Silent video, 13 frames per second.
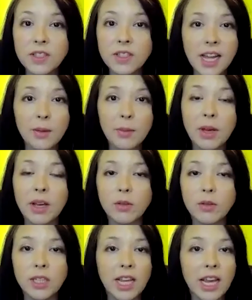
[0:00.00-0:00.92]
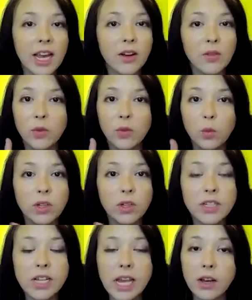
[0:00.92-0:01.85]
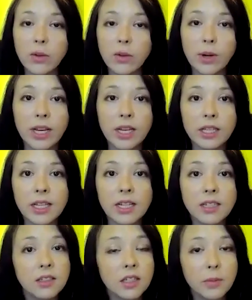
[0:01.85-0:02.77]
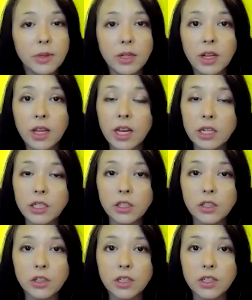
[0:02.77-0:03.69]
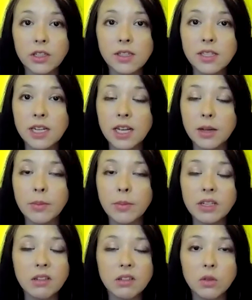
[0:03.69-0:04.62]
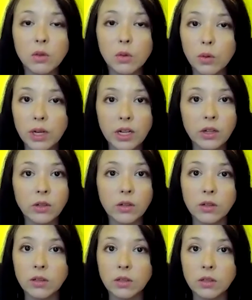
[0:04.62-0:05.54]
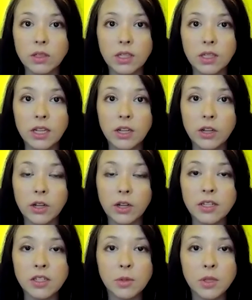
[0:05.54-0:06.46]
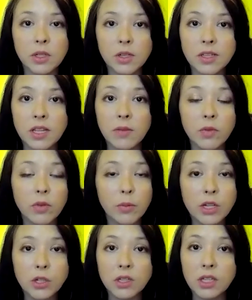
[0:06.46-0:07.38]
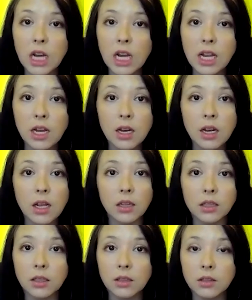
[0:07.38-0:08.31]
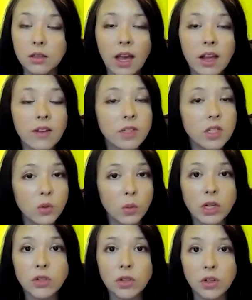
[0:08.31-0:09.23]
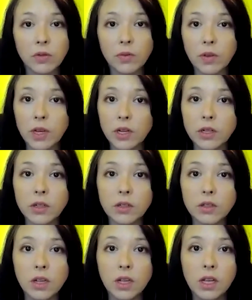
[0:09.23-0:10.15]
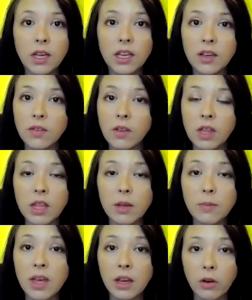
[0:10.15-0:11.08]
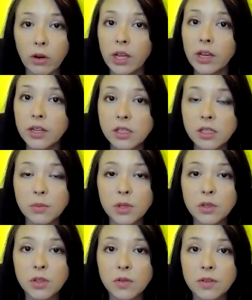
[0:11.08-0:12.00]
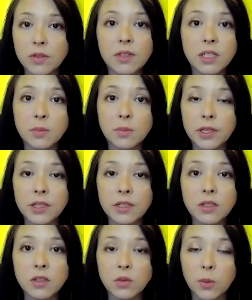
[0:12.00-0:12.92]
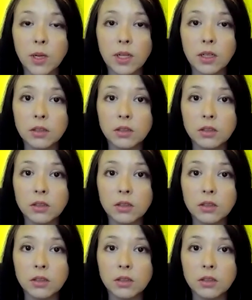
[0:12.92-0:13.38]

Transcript: time, I only have one takeaway, and that's communication during this time. It's critical to get your customers the information they need and kind of assuage their fears, giving them that great customer service experience as well.